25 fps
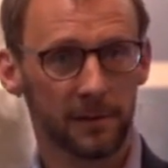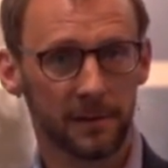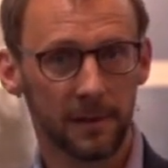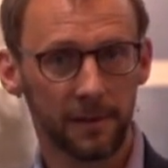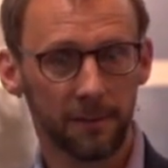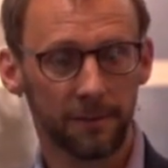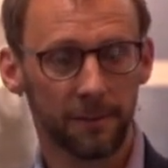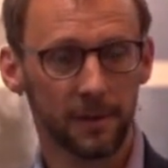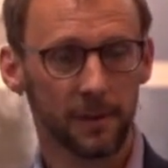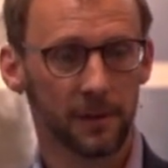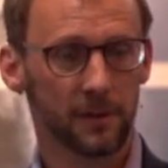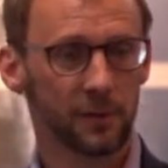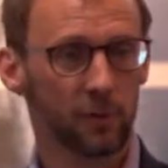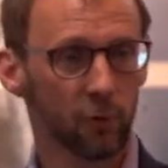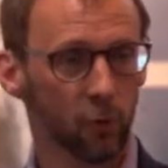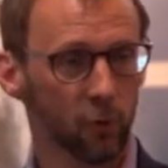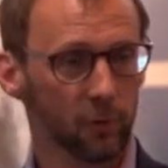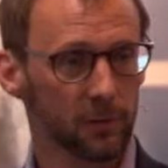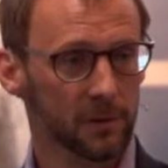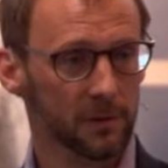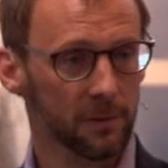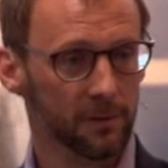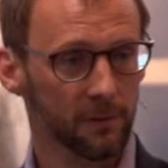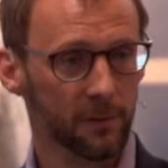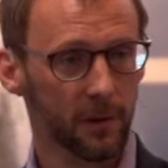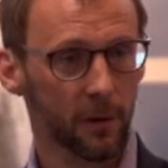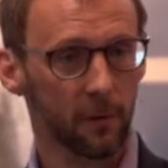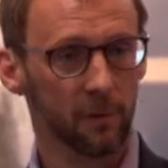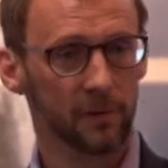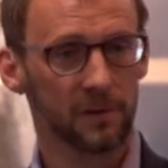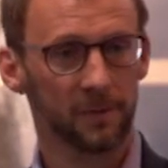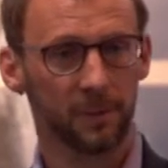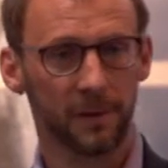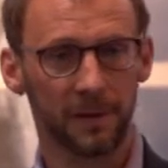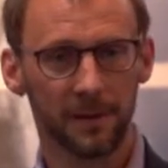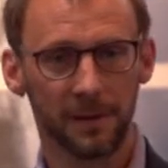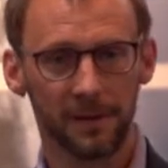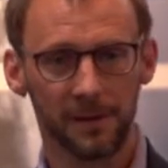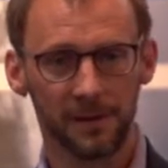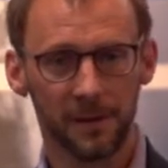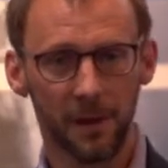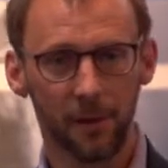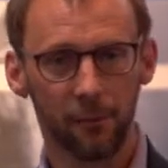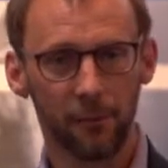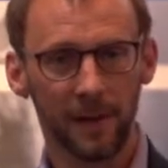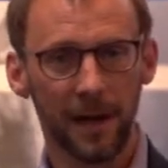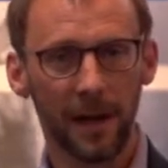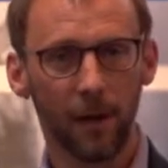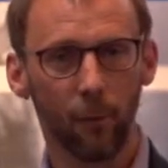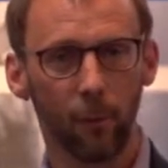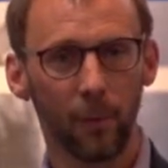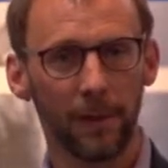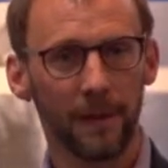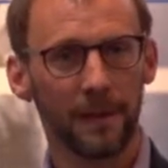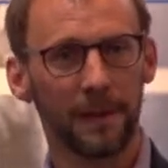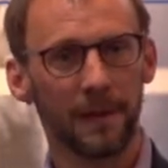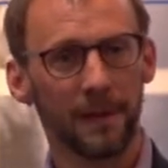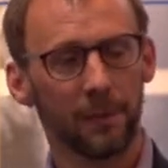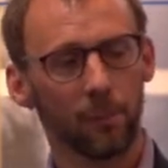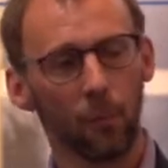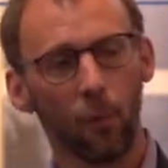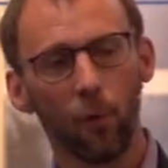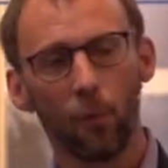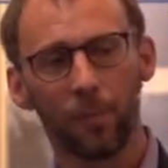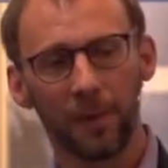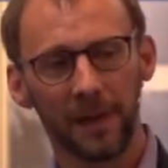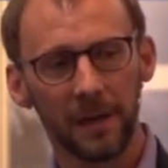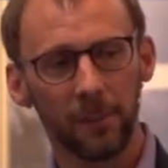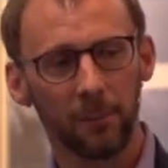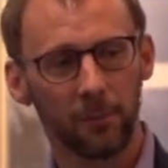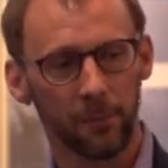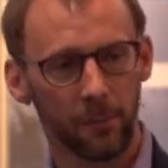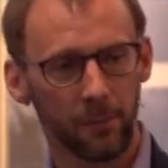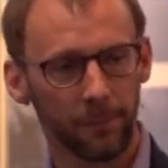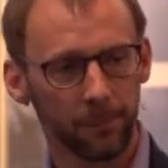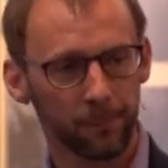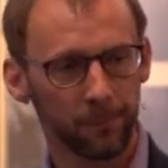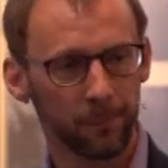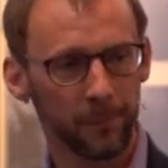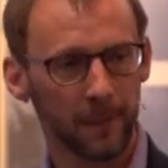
different sorts of roles, but there's no doubt we need more people.